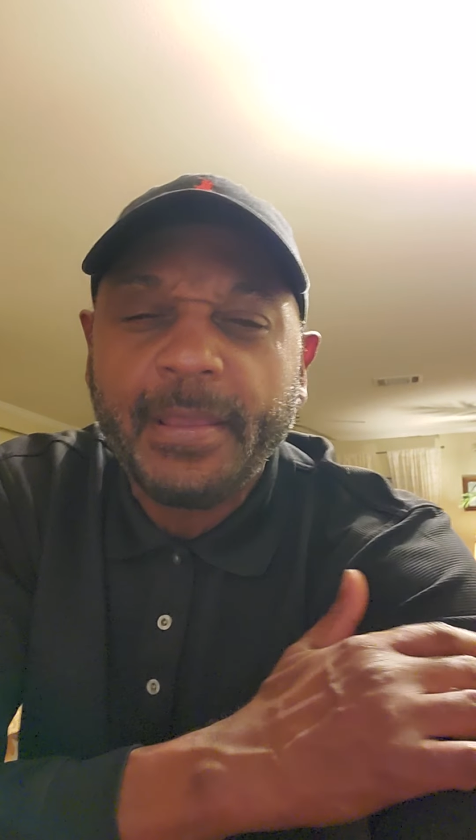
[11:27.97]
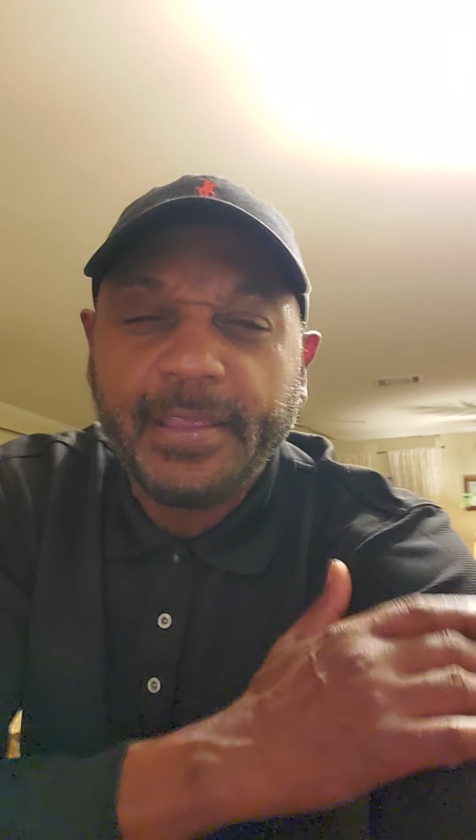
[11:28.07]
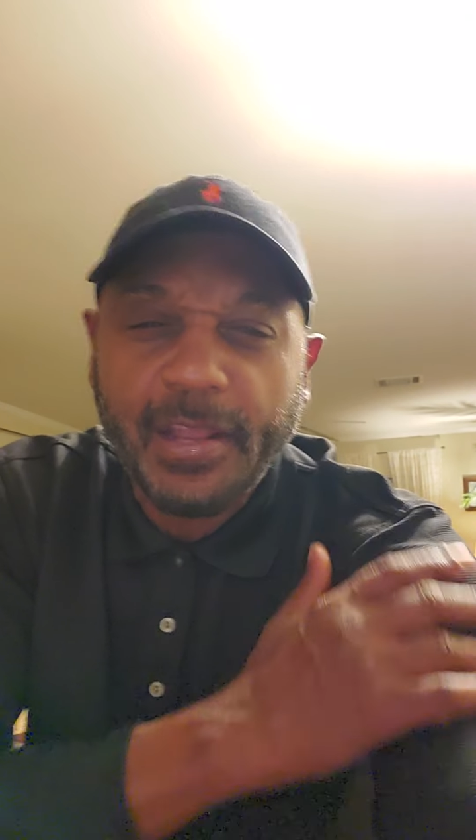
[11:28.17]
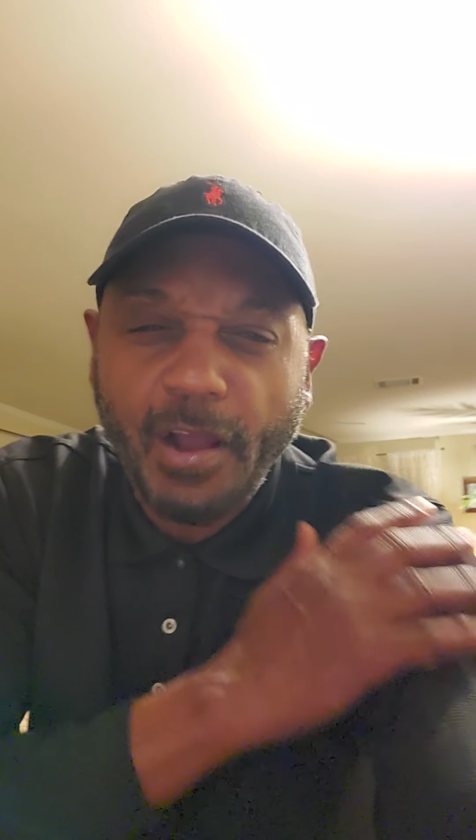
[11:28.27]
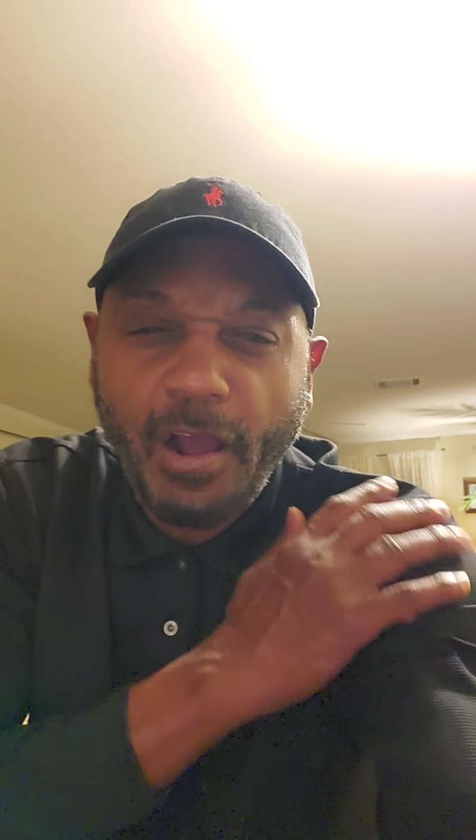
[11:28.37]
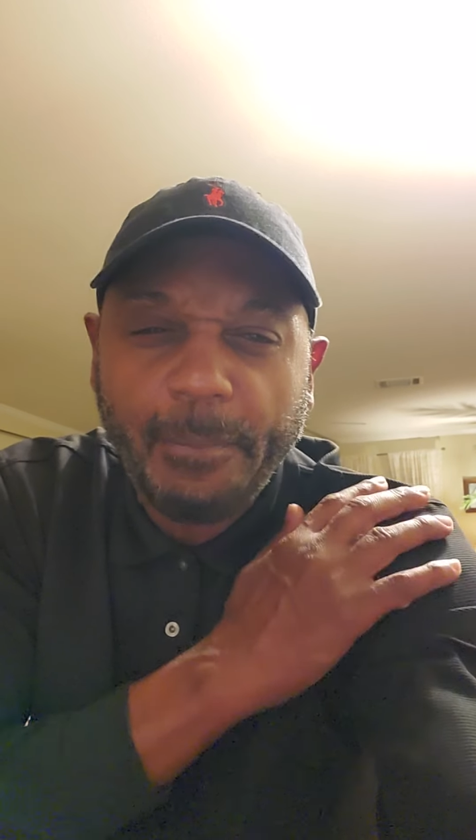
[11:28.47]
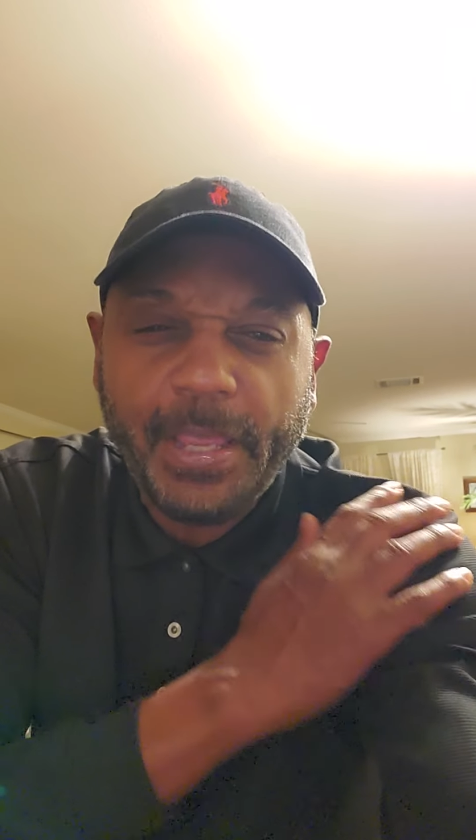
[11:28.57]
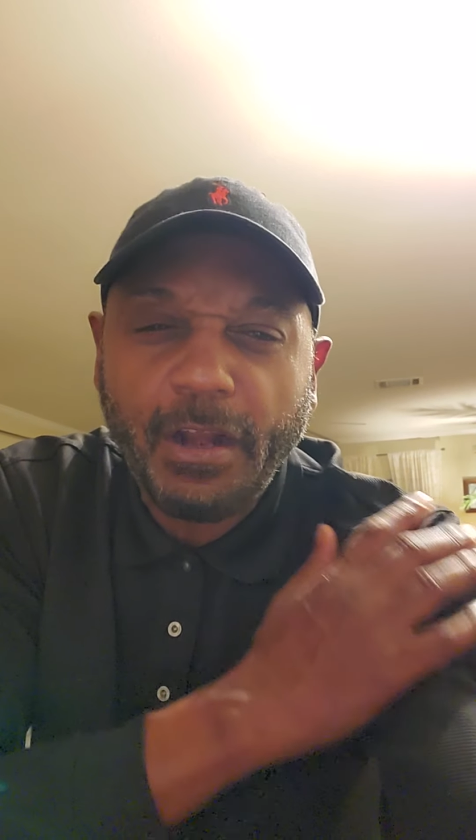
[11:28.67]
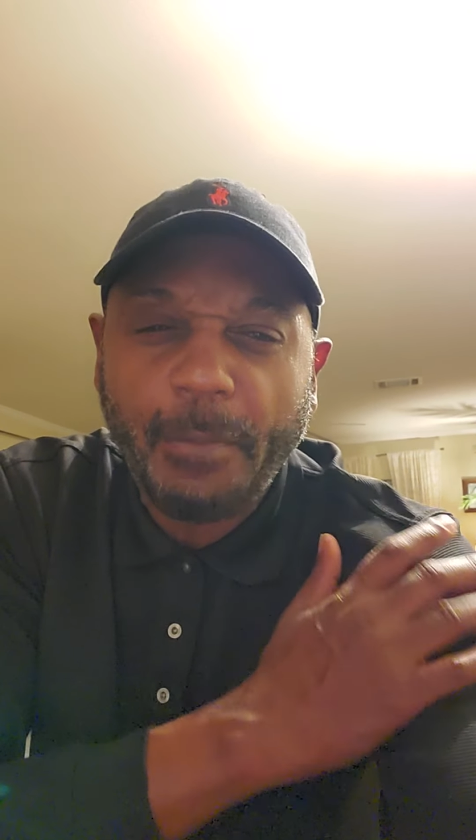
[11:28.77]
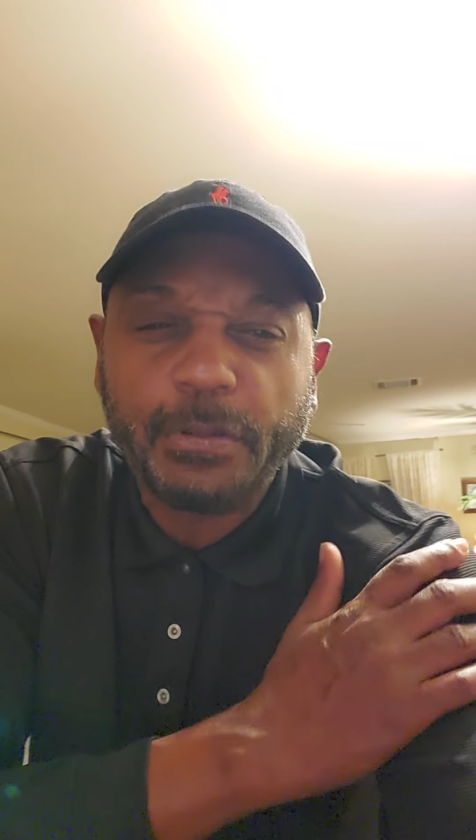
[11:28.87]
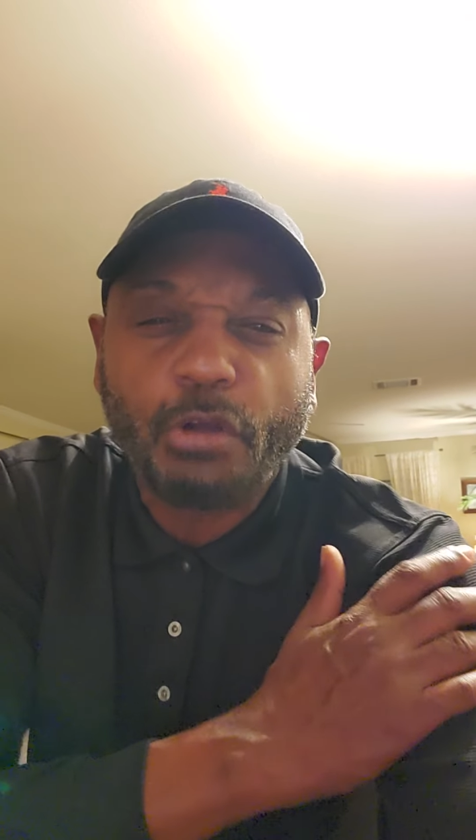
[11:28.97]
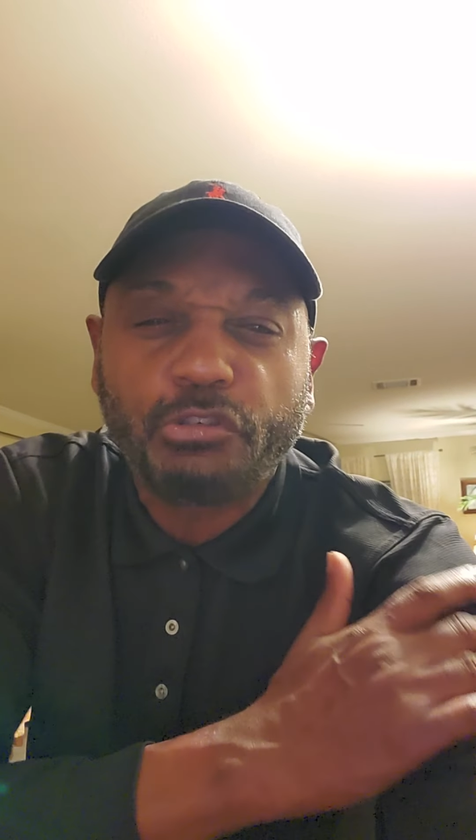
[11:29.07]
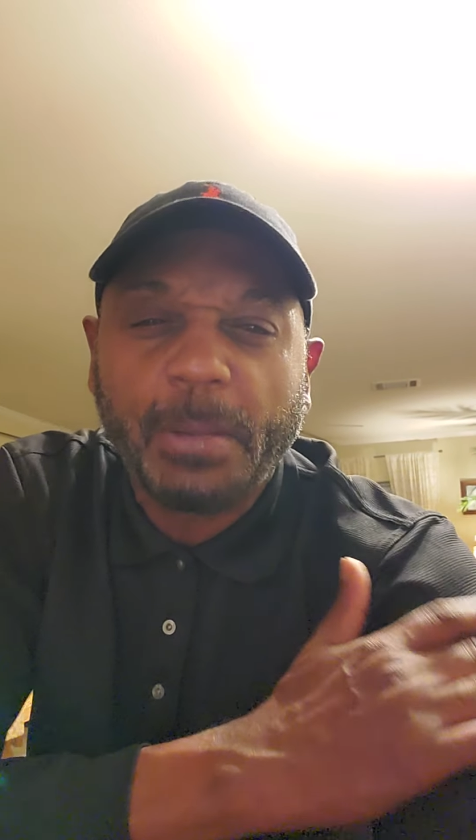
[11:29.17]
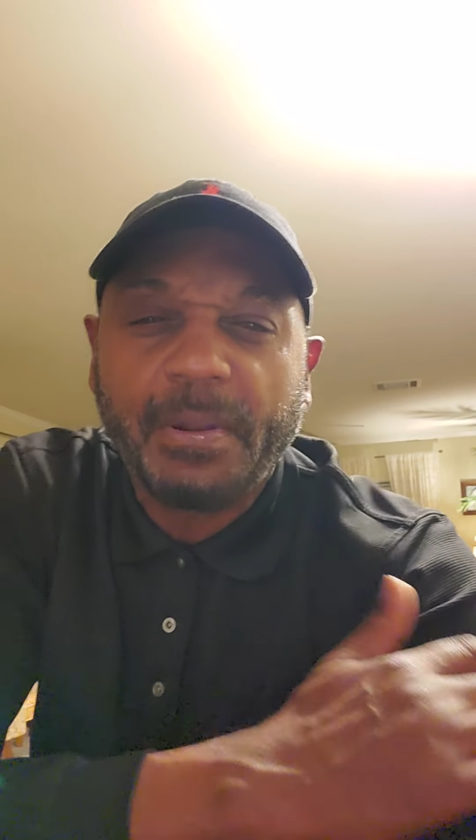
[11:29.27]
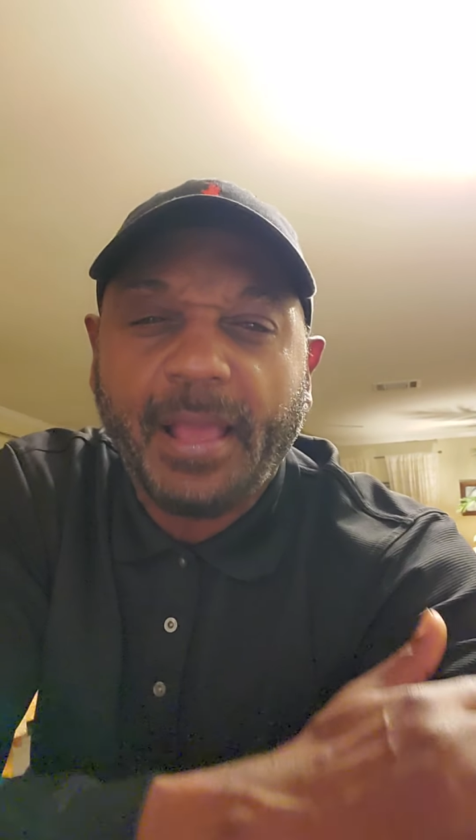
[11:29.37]
get off me, don't
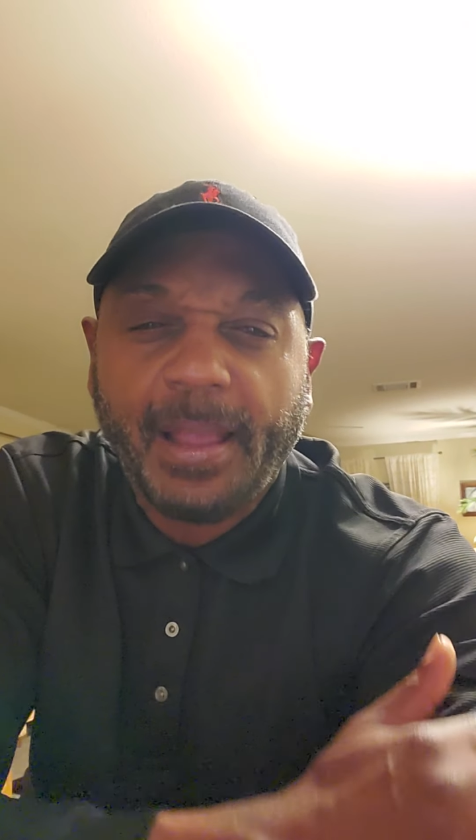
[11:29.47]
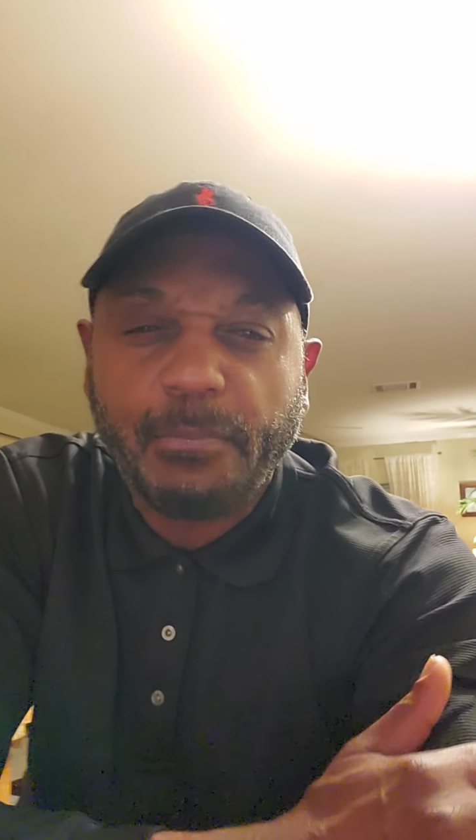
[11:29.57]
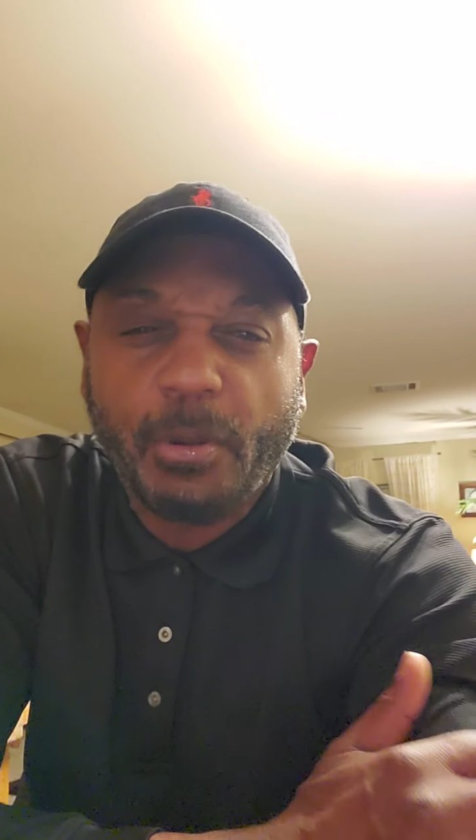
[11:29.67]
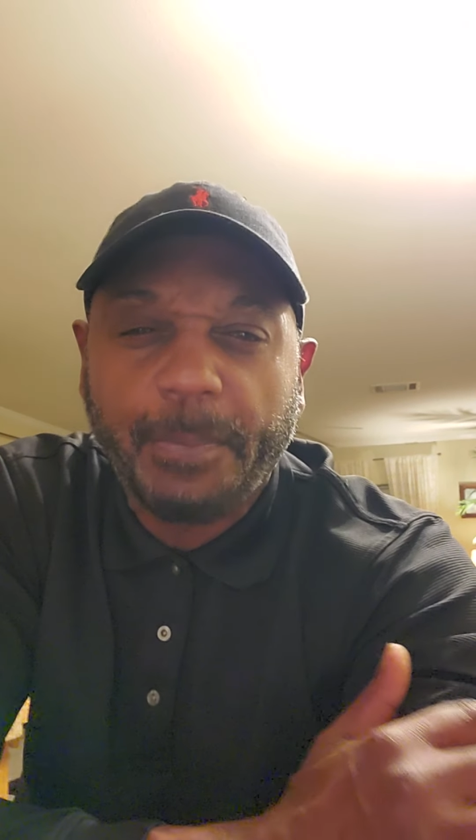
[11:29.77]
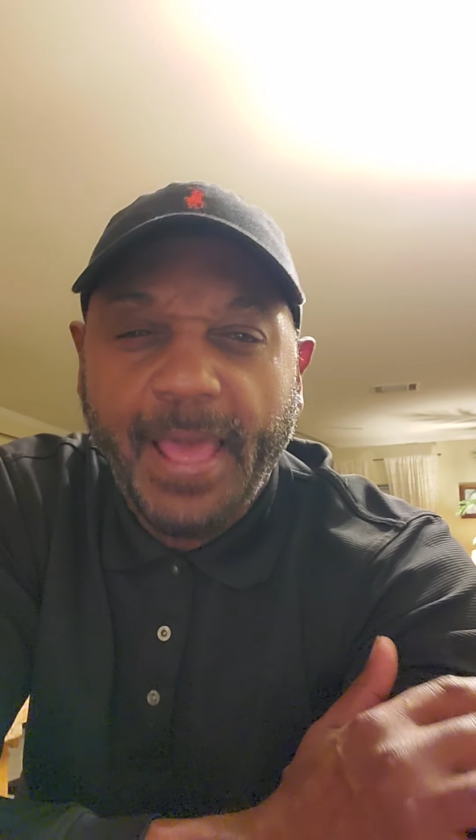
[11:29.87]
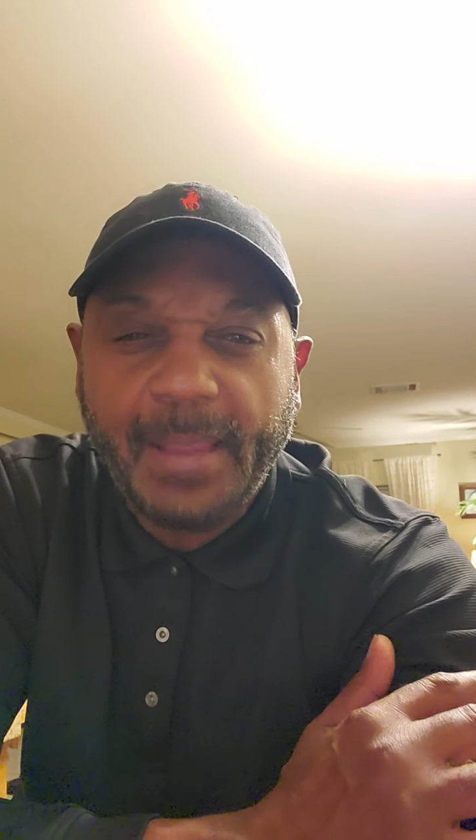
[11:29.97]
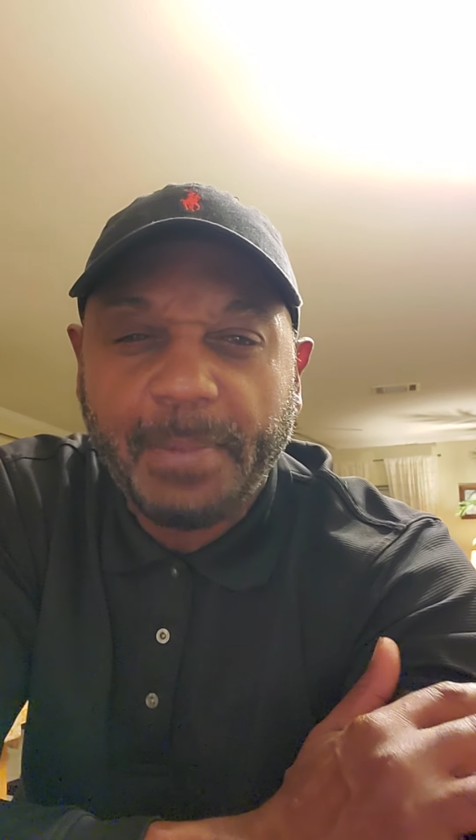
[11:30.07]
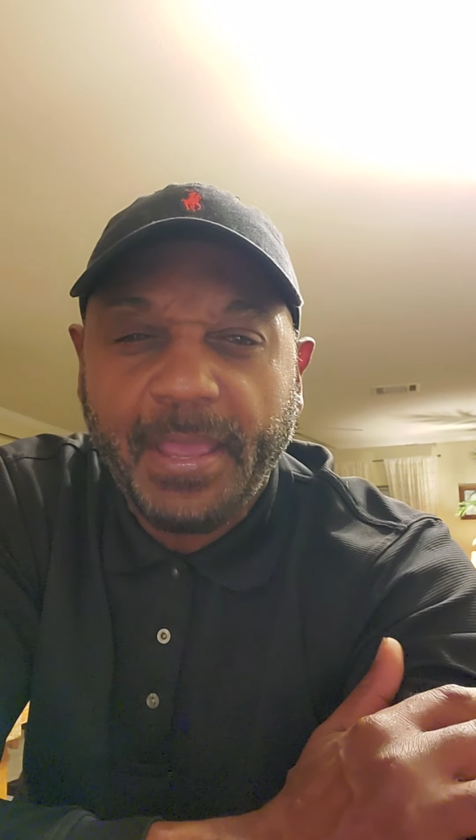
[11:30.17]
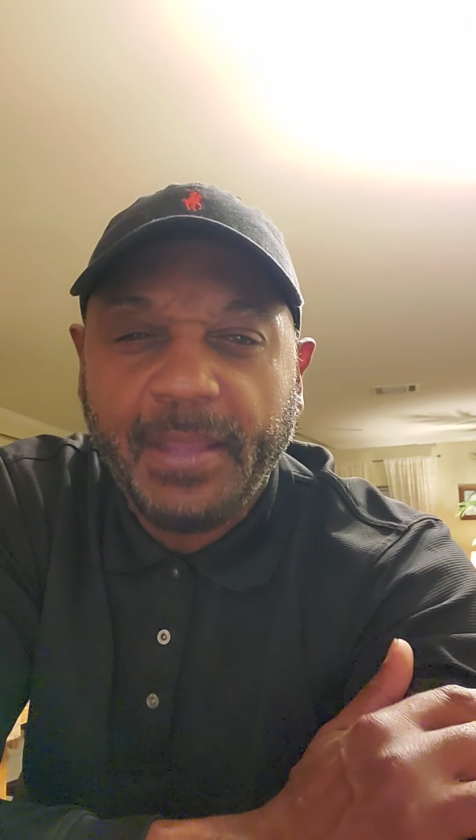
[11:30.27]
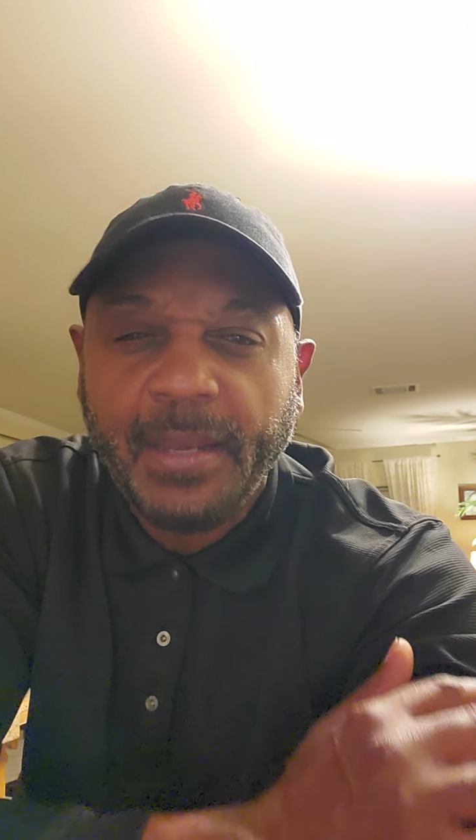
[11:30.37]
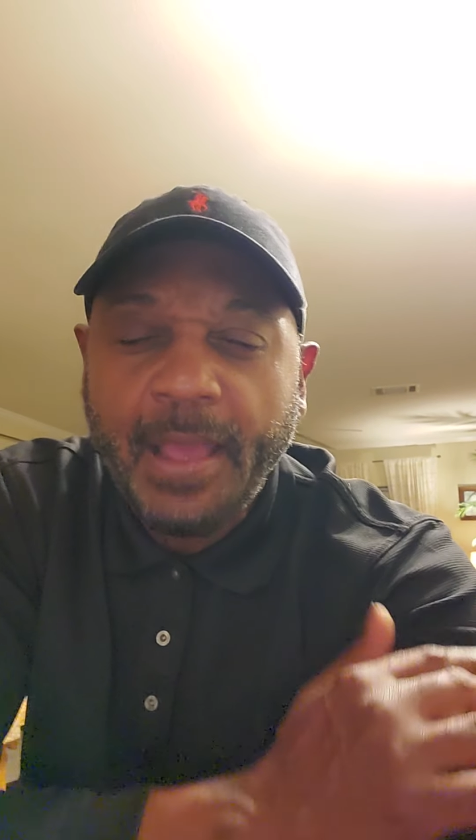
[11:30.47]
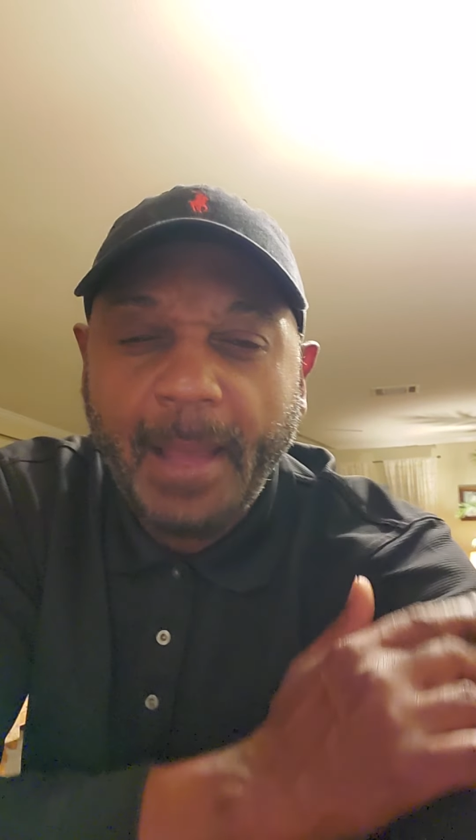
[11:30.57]
treat me like I'm no black man.